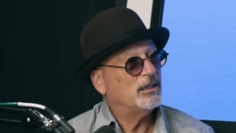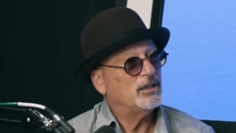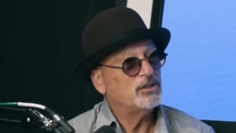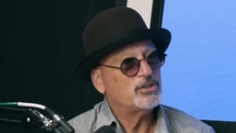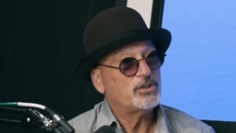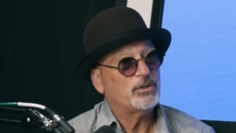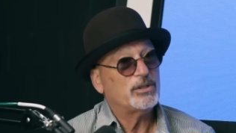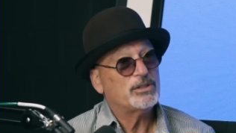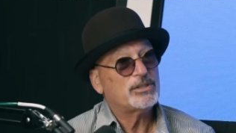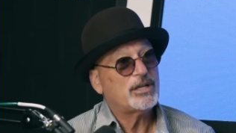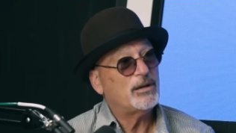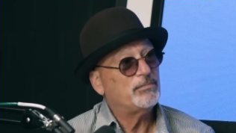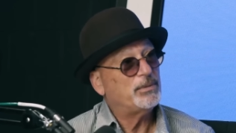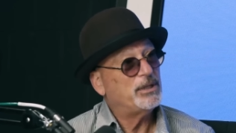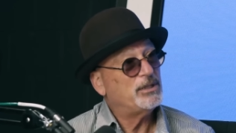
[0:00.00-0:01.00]
insurance
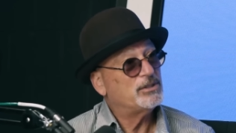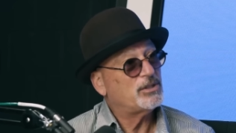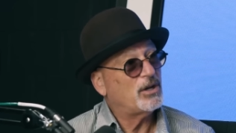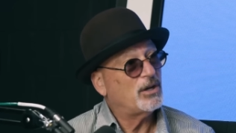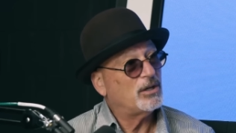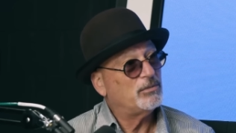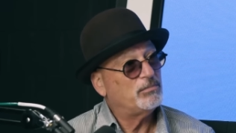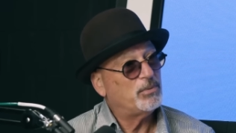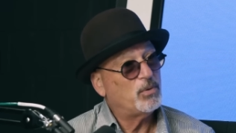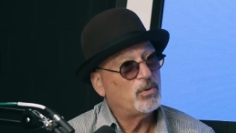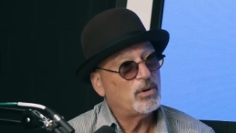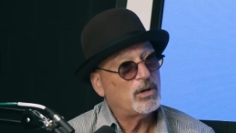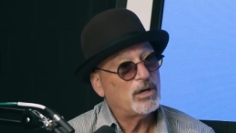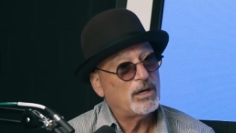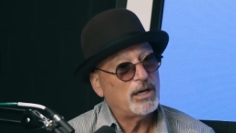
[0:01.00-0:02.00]
companies on
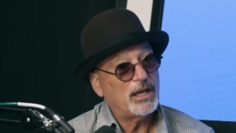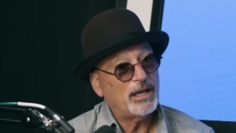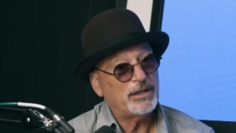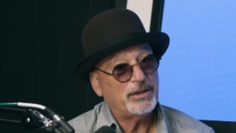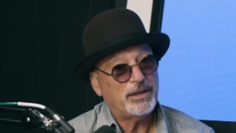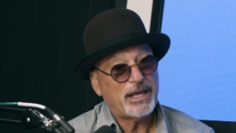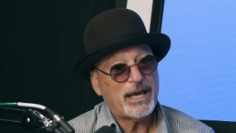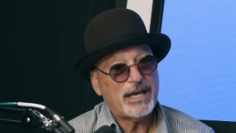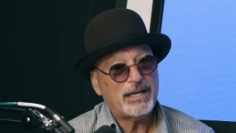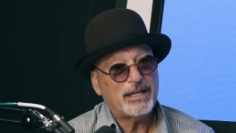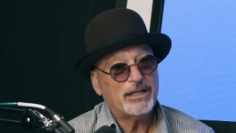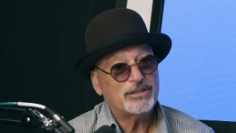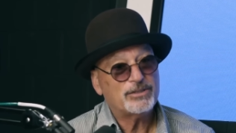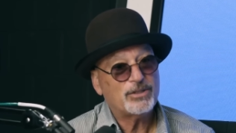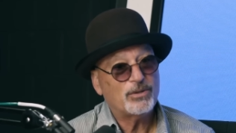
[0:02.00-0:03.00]
board, and that
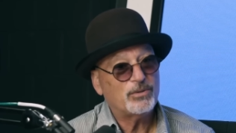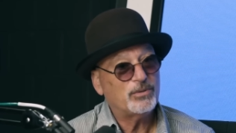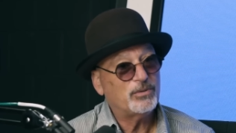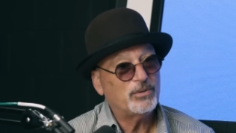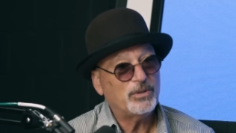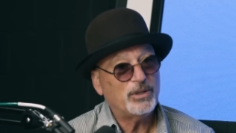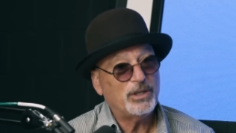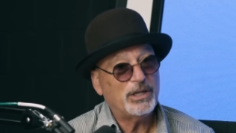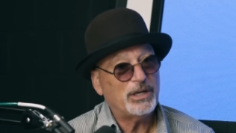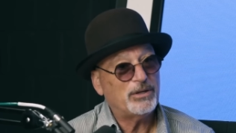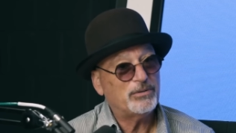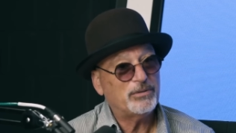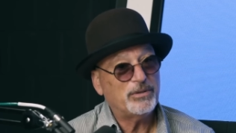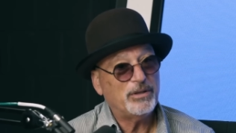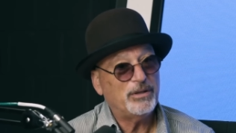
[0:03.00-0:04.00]
it's so, you
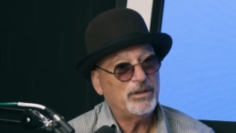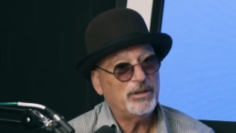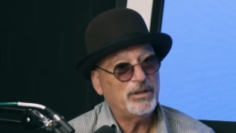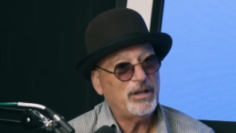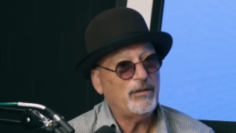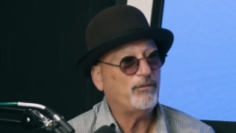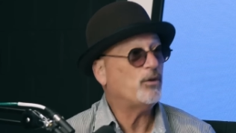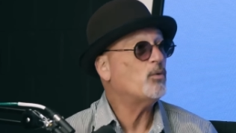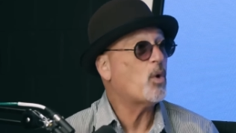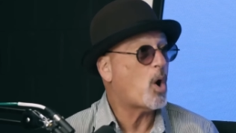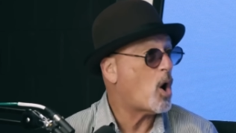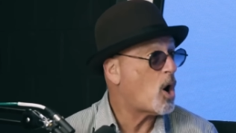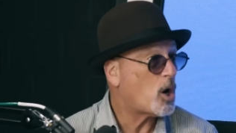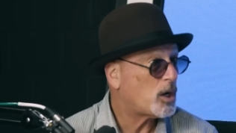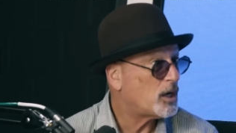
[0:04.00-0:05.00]
know, if you
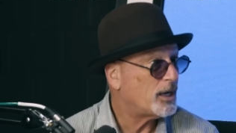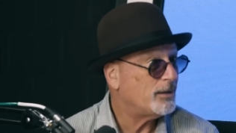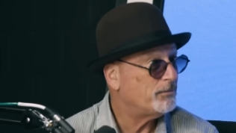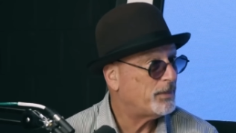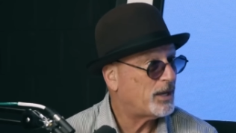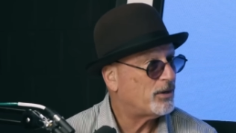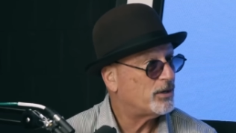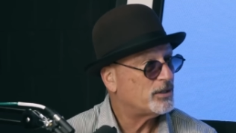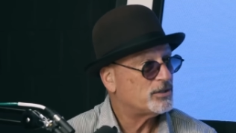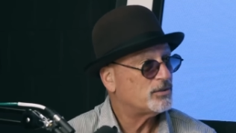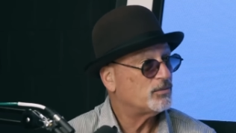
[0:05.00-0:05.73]
are embarrassed,